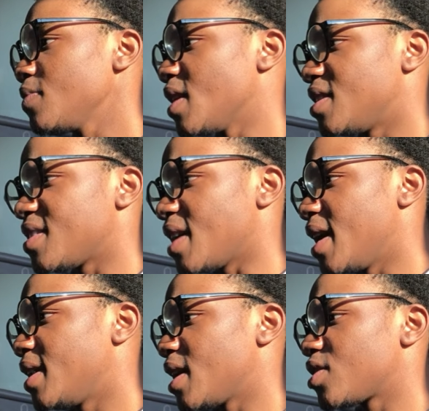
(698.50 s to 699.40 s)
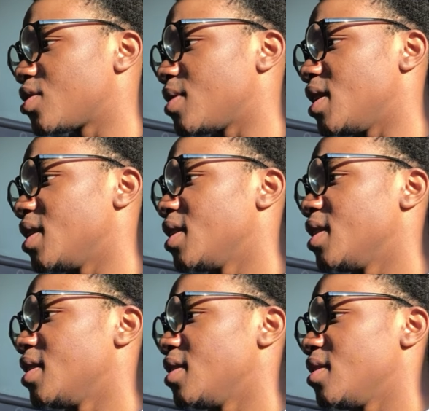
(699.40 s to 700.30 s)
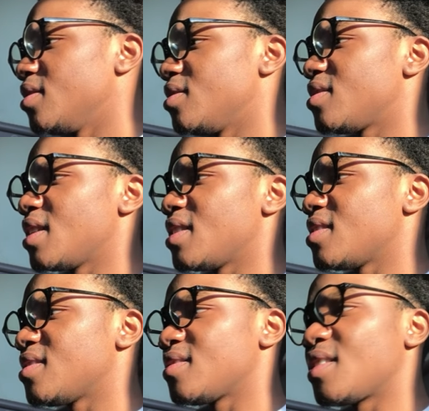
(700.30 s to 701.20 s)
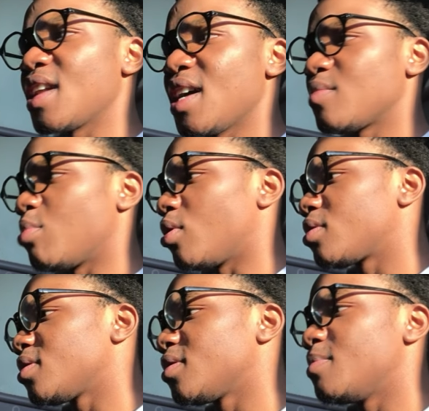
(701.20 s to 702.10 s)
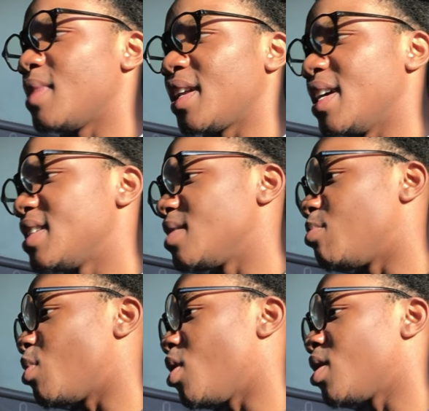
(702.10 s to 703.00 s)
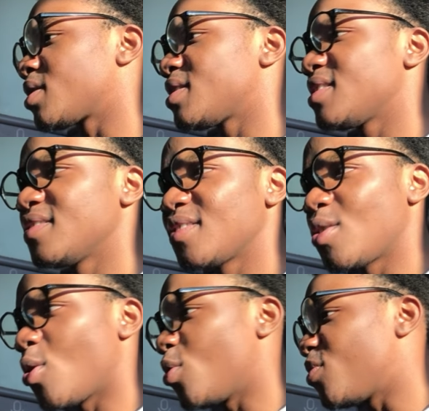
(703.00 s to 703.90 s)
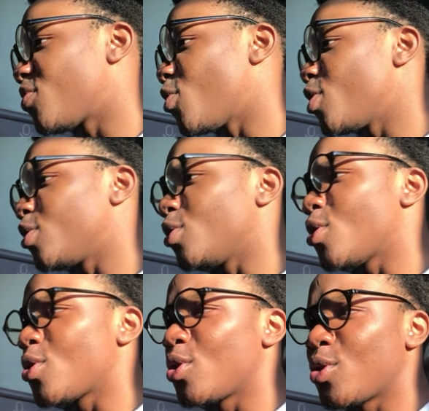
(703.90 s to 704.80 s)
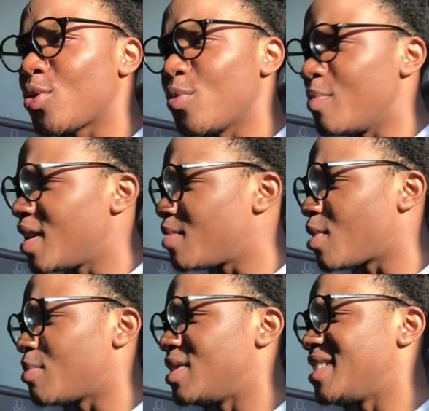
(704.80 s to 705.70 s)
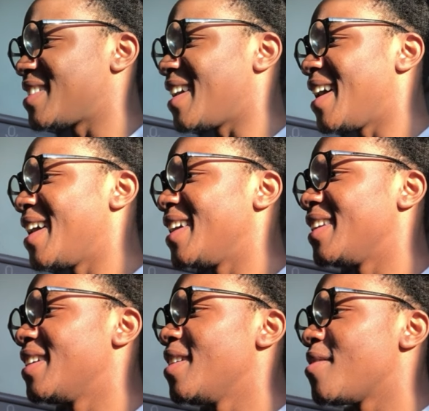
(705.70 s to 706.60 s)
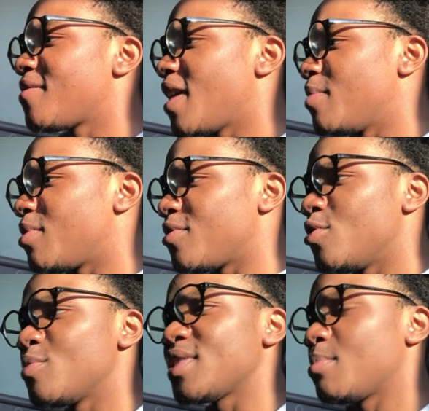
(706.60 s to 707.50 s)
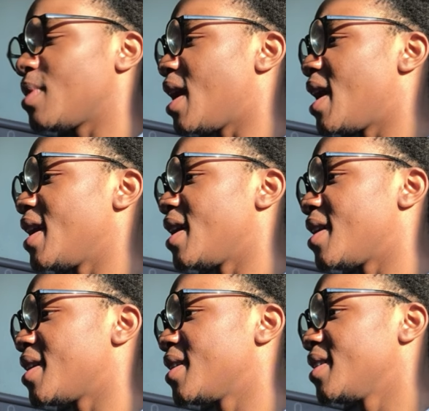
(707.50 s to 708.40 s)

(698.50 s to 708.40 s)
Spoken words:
Design, luxury, says glass bottle, magnetic box, gold foil logo, minimum design, find perfume supplier.